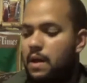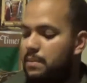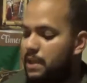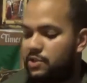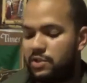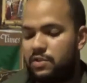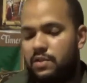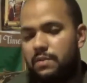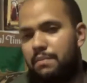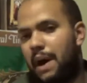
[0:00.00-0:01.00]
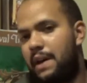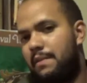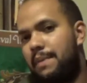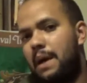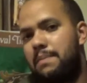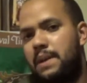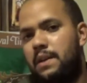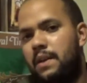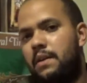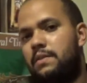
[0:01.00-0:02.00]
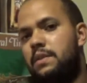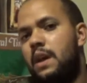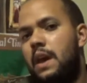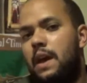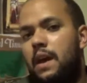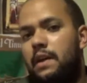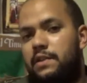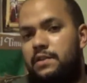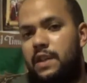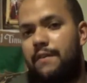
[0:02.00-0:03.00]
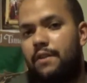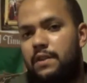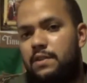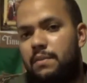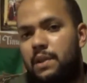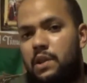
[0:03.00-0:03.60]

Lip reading: But that's just my opinion is it's definitely something